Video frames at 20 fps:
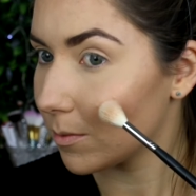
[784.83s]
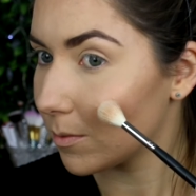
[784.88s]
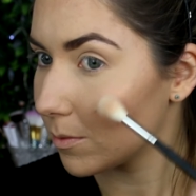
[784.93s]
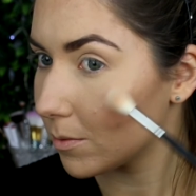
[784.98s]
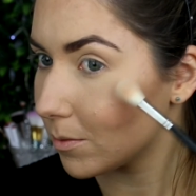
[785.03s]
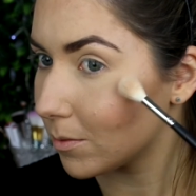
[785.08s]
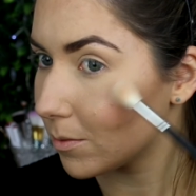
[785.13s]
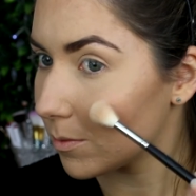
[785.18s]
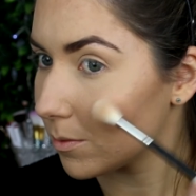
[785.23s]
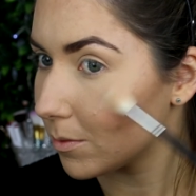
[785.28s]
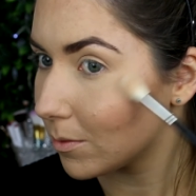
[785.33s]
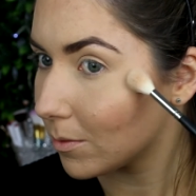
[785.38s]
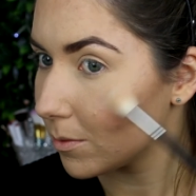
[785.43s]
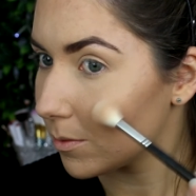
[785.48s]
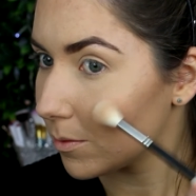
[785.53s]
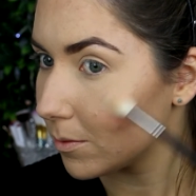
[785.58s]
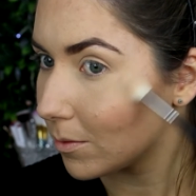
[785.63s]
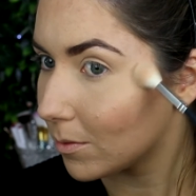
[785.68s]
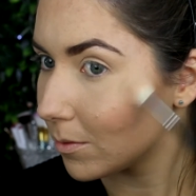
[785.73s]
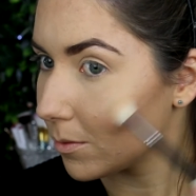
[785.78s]

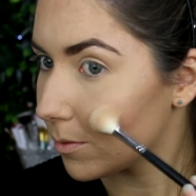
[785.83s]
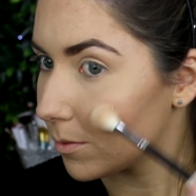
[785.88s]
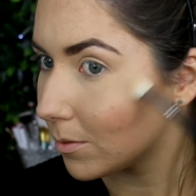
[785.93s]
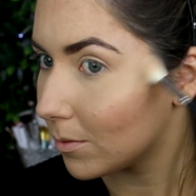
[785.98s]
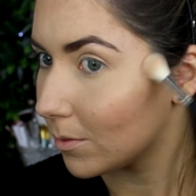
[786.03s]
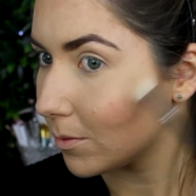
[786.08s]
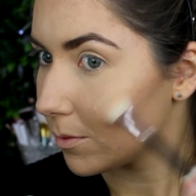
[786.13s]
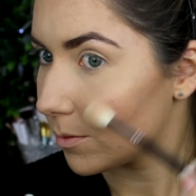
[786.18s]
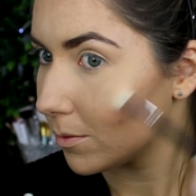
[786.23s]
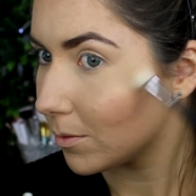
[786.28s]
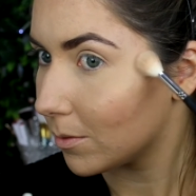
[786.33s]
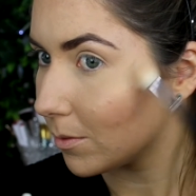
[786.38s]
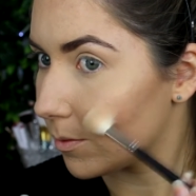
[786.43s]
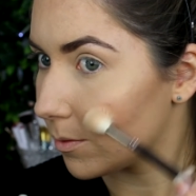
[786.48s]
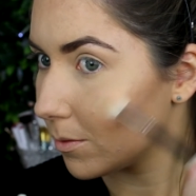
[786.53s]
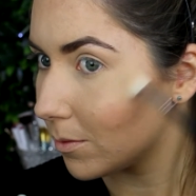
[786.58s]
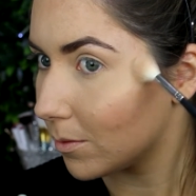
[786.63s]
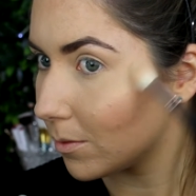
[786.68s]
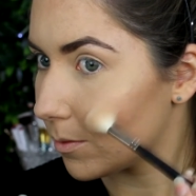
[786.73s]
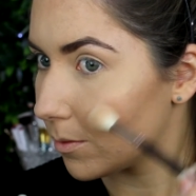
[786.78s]

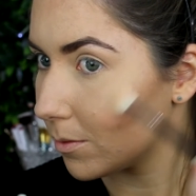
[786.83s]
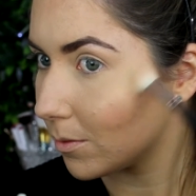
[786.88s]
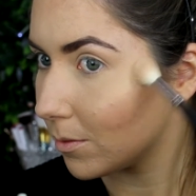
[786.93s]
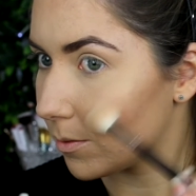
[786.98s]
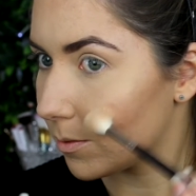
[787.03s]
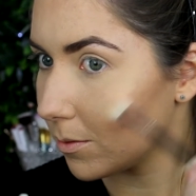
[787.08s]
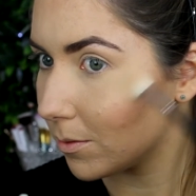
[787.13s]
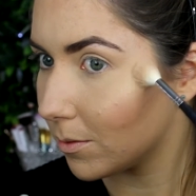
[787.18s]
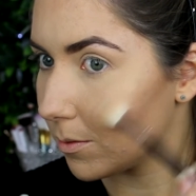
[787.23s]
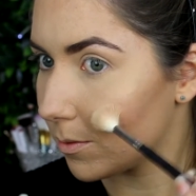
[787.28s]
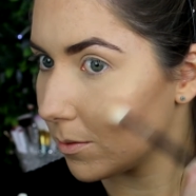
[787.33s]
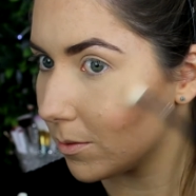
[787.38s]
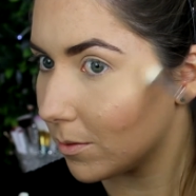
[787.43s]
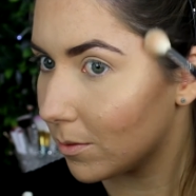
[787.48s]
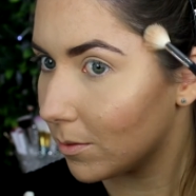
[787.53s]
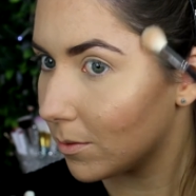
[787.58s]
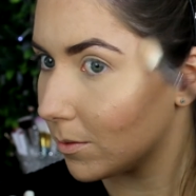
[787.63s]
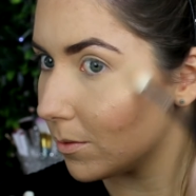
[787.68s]
No one is speaking in this clip.